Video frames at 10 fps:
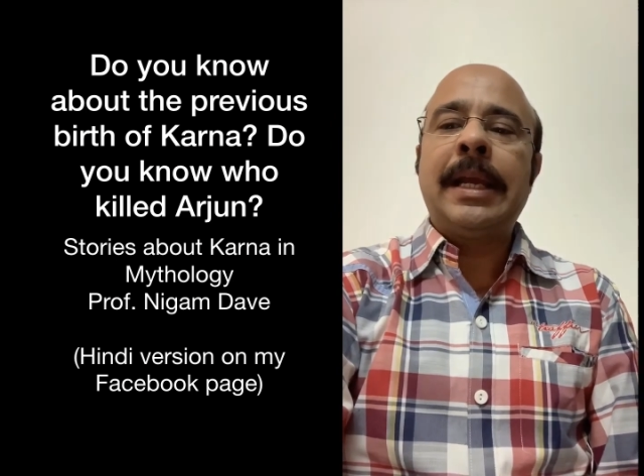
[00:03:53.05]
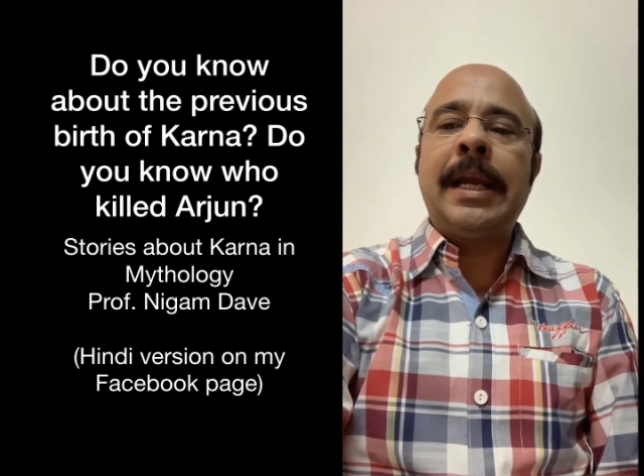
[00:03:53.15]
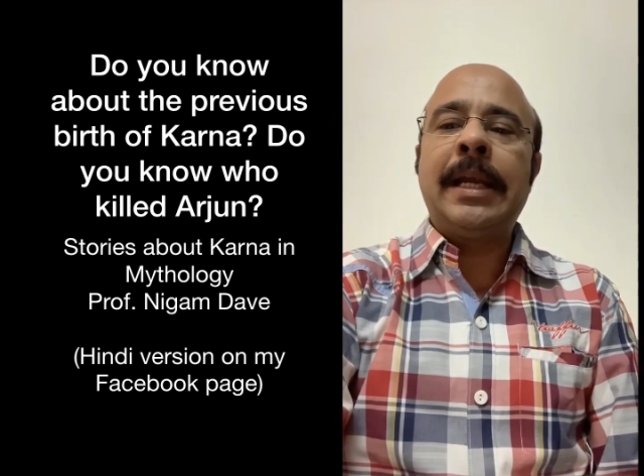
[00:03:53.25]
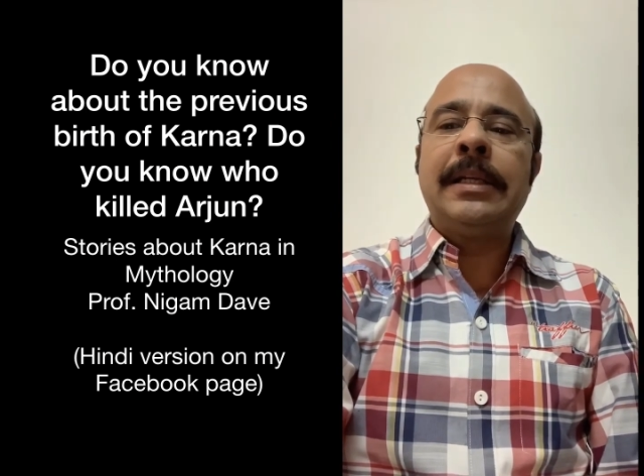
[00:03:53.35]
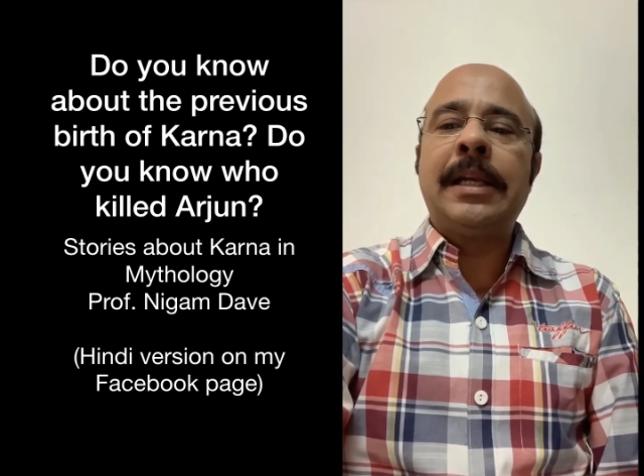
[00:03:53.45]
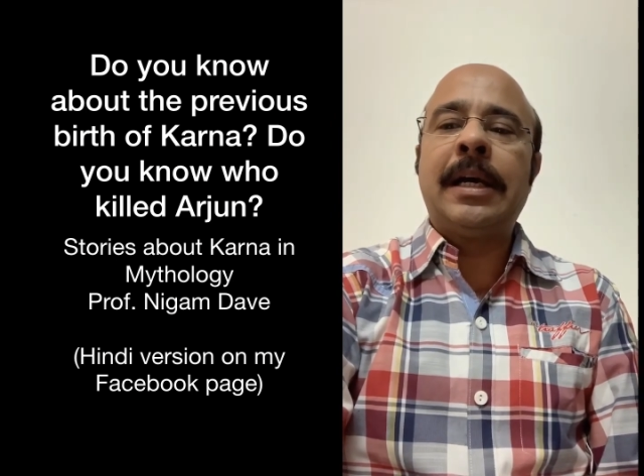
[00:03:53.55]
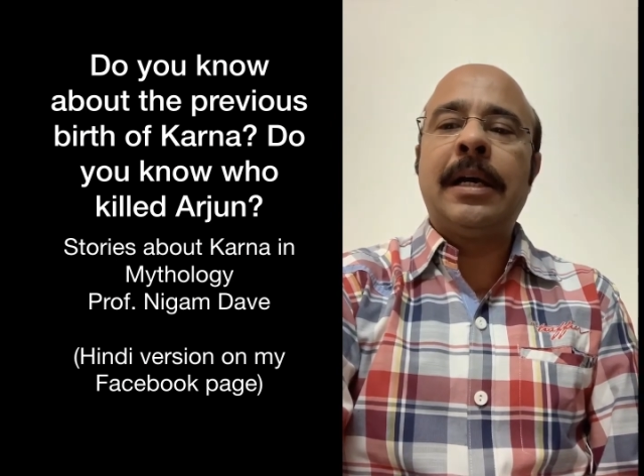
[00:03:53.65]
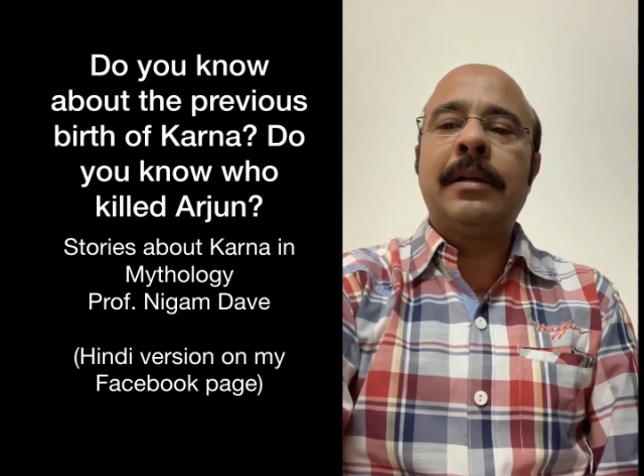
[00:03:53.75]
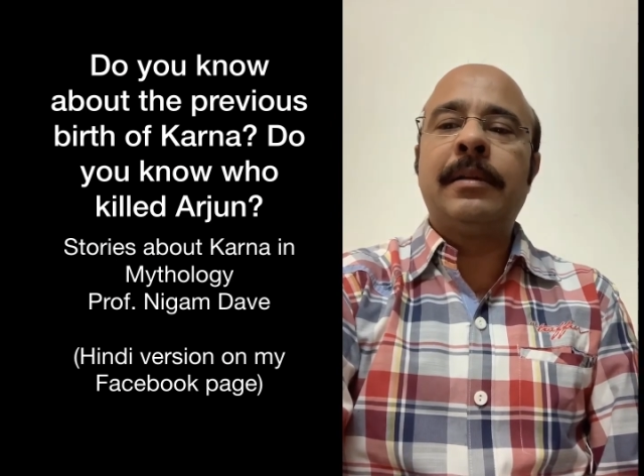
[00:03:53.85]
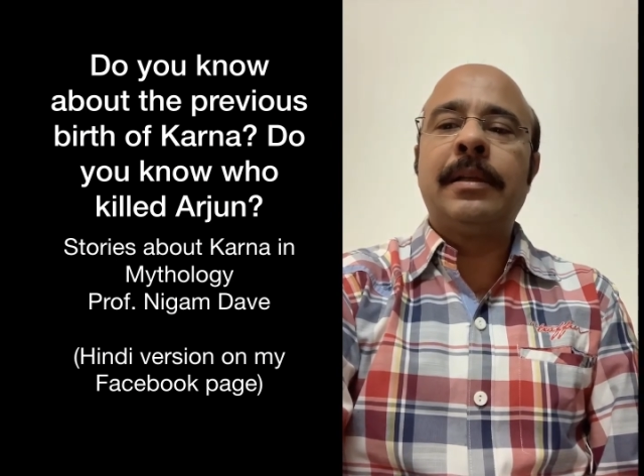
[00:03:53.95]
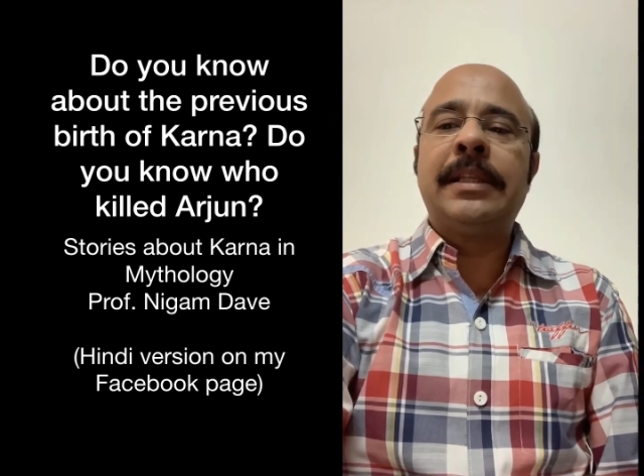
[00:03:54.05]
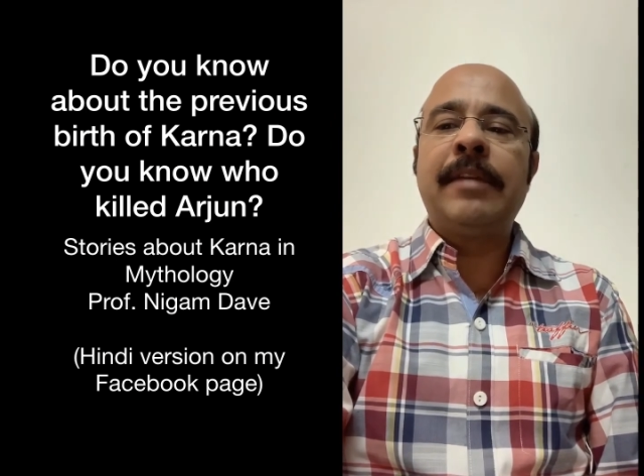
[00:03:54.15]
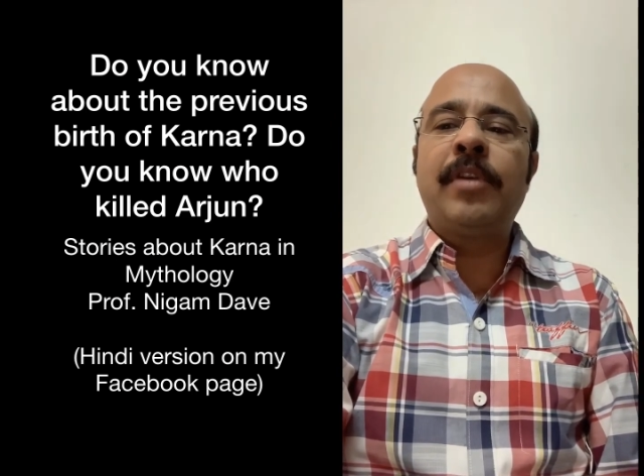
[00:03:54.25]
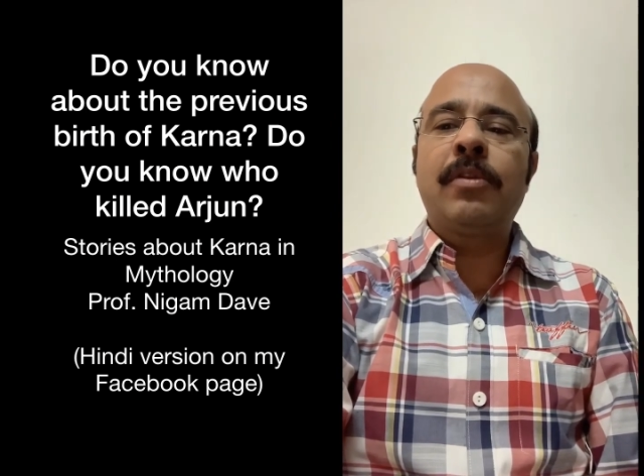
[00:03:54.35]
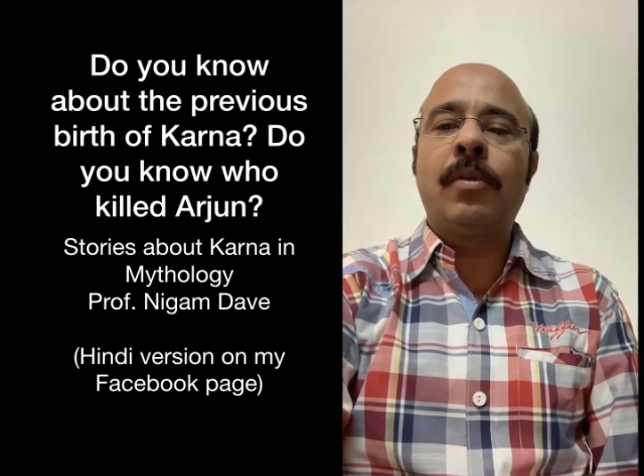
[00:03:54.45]
and uh, uh, they
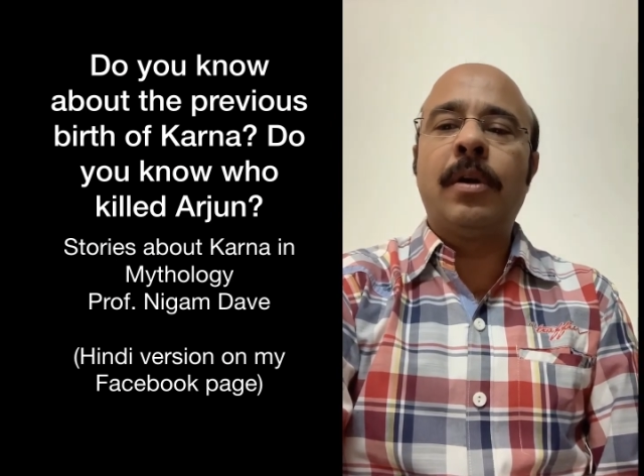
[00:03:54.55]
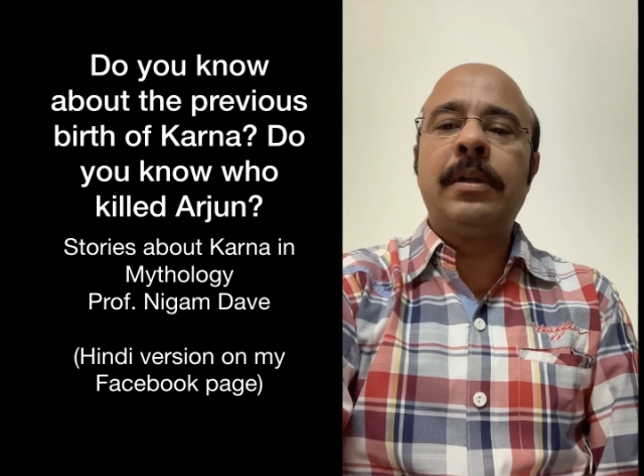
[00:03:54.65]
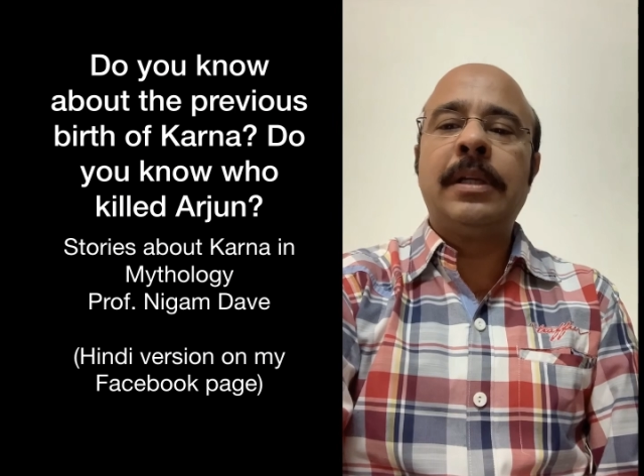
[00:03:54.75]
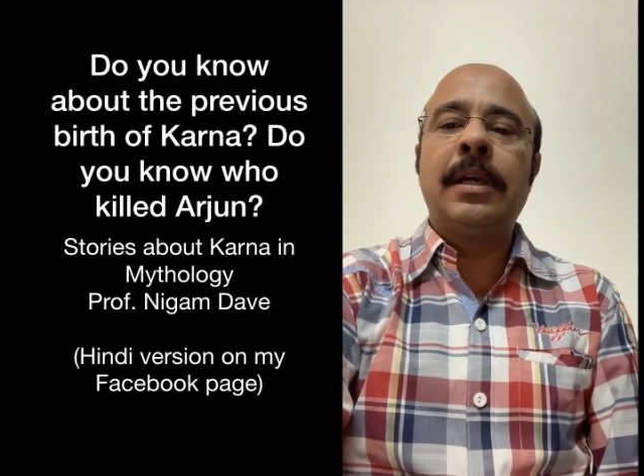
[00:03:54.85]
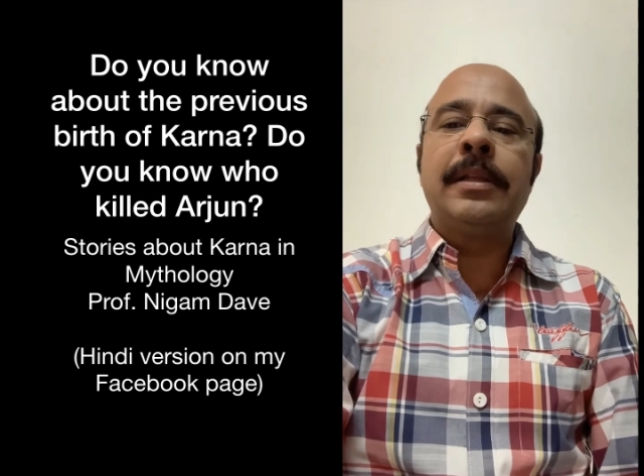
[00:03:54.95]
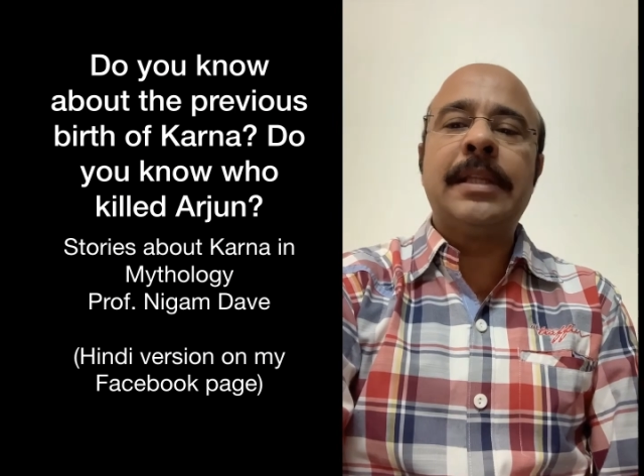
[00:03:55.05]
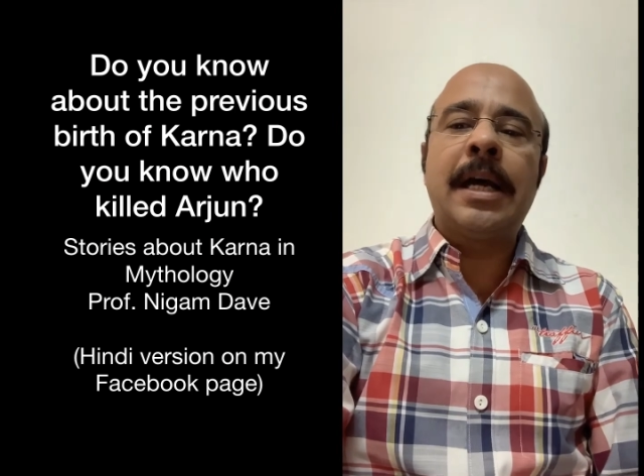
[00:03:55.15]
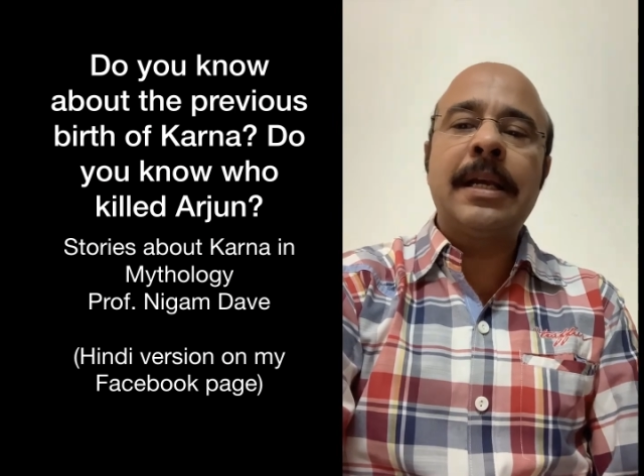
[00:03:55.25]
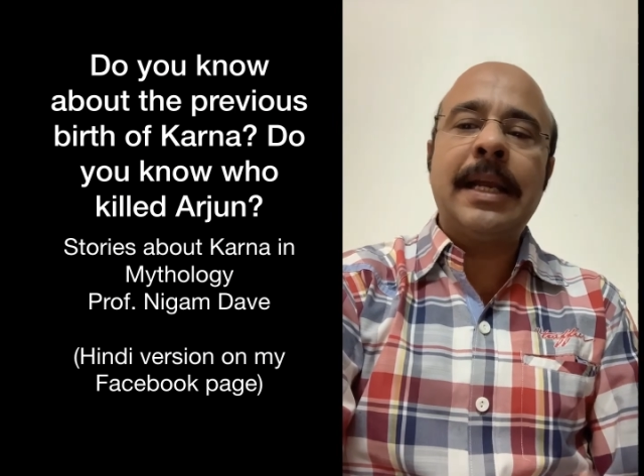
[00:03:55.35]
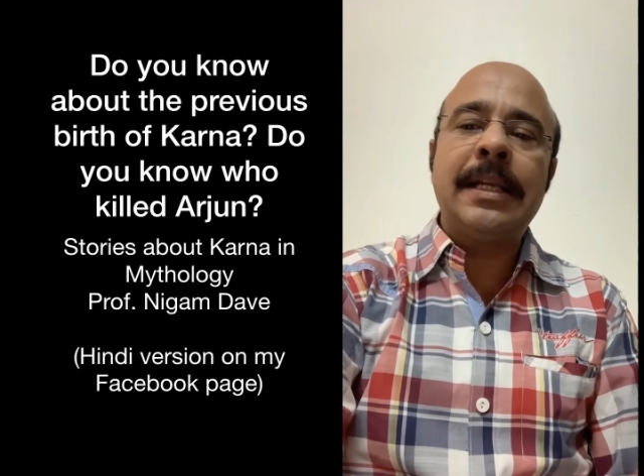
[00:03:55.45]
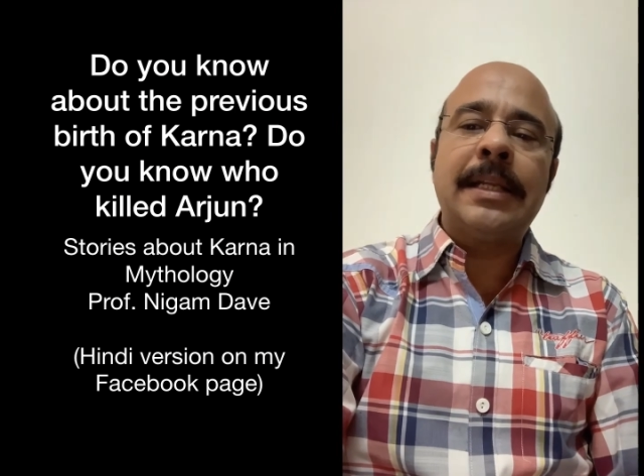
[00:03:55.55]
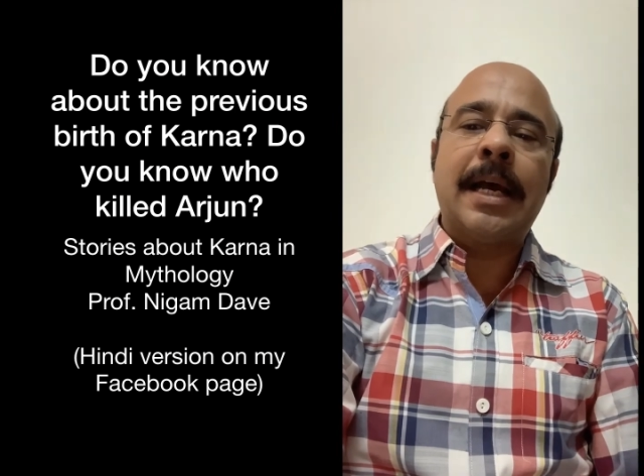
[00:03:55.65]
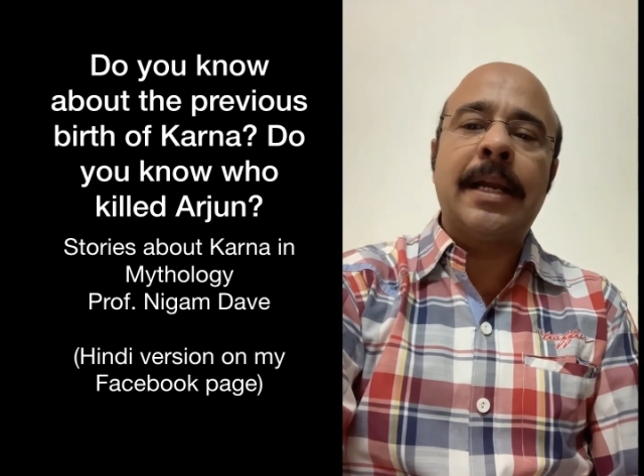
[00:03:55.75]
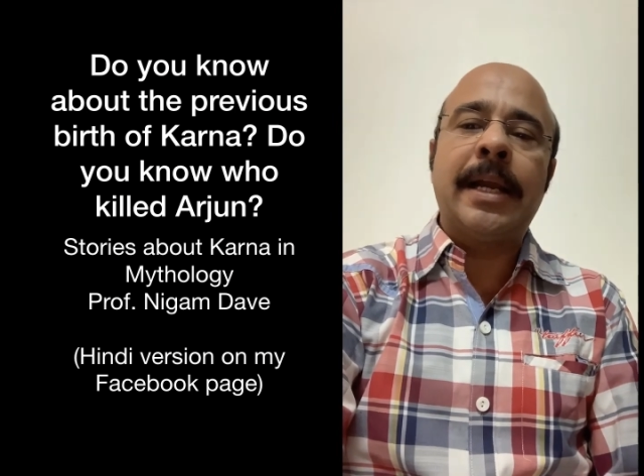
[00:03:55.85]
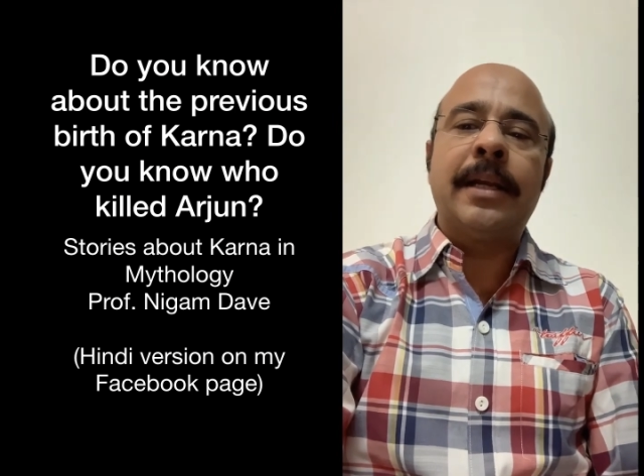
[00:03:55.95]
were called Nar and
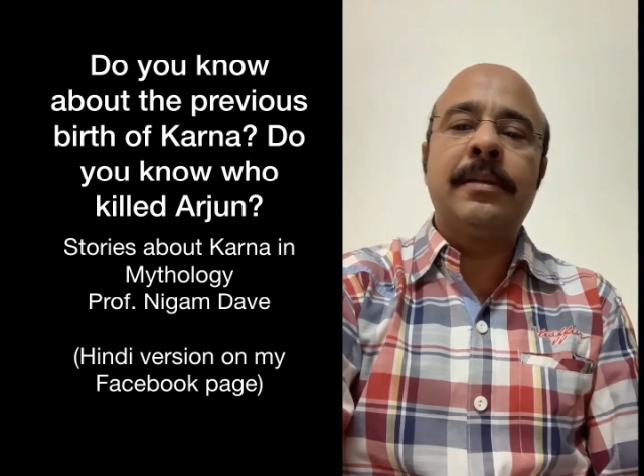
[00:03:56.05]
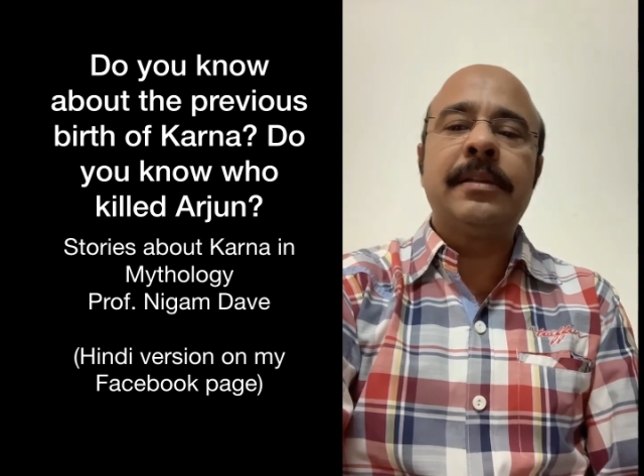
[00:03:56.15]
Narayan.